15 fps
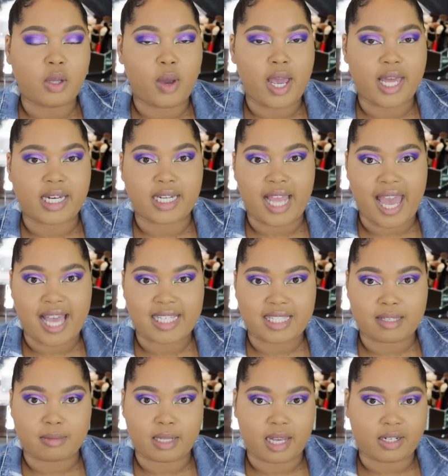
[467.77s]
to go ahead and add
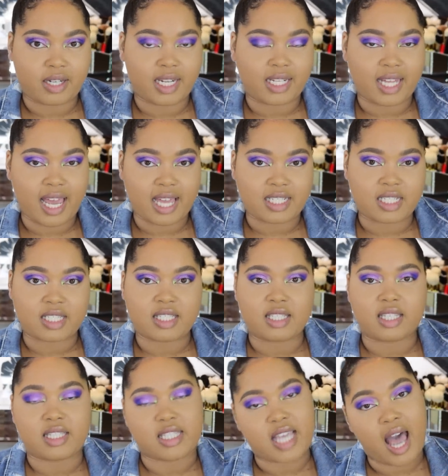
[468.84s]
some liner and lashes to
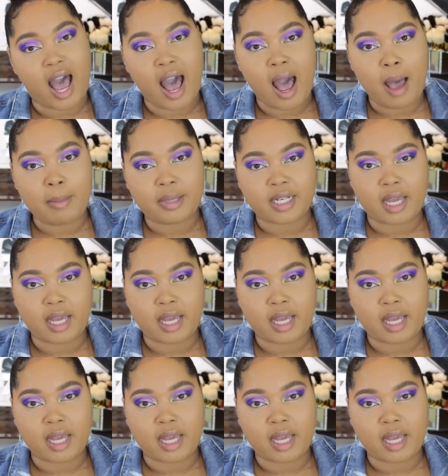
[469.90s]
the top